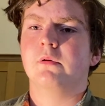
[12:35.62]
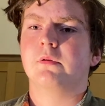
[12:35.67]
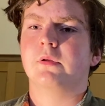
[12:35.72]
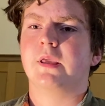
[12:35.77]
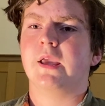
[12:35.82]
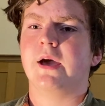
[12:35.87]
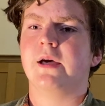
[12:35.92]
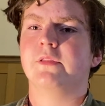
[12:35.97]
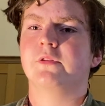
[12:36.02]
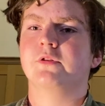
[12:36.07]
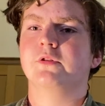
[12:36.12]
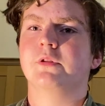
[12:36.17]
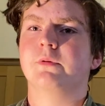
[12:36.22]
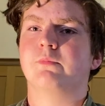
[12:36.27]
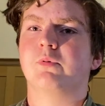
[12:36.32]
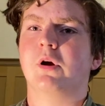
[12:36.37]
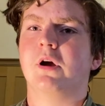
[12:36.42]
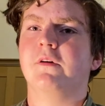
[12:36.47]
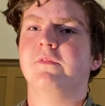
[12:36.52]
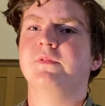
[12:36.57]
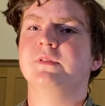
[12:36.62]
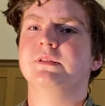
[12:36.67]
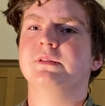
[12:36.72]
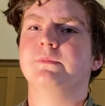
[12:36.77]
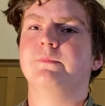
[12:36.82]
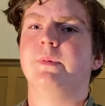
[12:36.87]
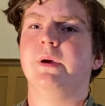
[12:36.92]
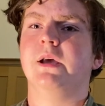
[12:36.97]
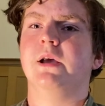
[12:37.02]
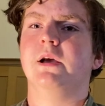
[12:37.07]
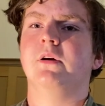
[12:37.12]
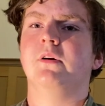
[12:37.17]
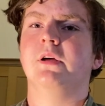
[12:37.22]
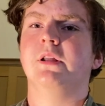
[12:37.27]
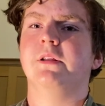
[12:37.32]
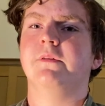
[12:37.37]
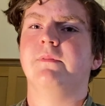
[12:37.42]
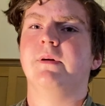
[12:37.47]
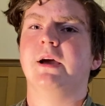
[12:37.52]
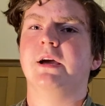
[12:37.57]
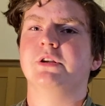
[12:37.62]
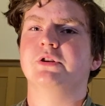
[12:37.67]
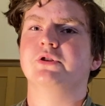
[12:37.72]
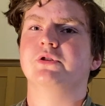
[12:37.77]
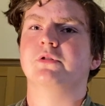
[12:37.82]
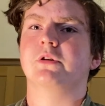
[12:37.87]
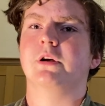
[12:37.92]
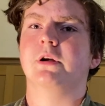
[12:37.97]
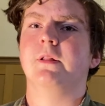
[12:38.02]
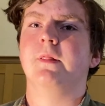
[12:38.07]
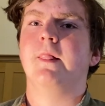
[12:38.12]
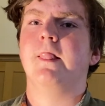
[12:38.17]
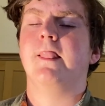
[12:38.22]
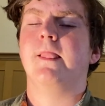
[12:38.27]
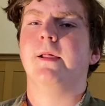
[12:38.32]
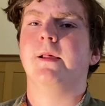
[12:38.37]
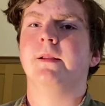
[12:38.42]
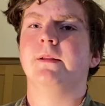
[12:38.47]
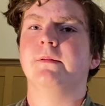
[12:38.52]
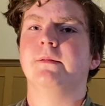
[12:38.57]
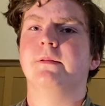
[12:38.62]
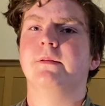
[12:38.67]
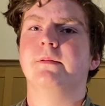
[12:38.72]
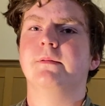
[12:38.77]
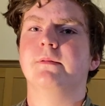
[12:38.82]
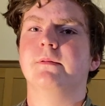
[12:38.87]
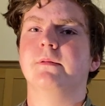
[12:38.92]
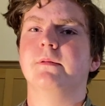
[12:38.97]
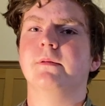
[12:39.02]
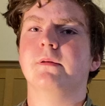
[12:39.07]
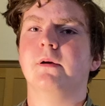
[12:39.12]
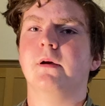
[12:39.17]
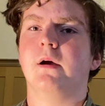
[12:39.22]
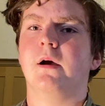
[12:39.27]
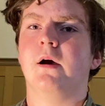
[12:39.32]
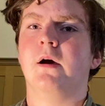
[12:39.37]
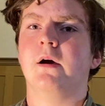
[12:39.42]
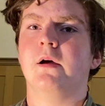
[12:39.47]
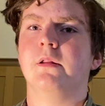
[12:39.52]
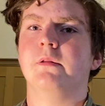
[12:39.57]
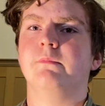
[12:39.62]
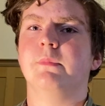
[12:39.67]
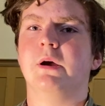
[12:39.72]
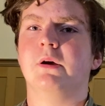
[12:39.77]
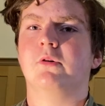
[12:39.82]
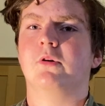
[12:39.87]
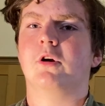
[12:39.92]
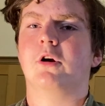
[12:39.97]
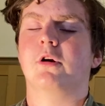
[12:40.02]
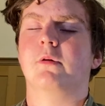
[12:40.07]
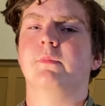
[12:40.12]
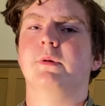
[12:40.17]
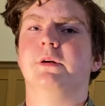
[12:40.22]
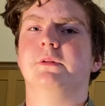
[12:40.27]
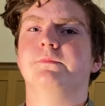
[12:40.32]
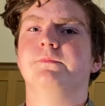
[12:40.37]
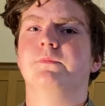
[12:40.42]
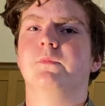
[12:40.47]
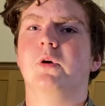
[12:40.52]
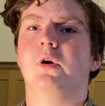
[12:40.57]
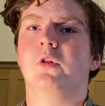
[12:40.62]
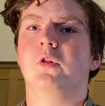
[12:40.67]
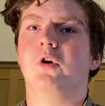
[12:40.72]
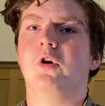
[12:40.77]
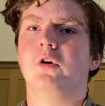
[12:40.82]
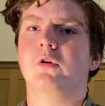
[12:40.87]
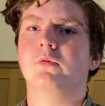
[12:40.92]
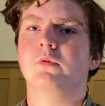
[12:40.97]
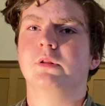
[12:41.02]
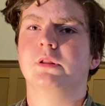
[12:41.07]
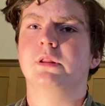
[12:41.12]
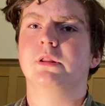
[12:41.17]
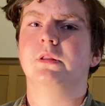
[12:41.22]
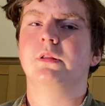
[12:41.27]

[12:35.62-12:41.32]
Gather the prophets of Baal and of Asherah and on Mount Carmel, along with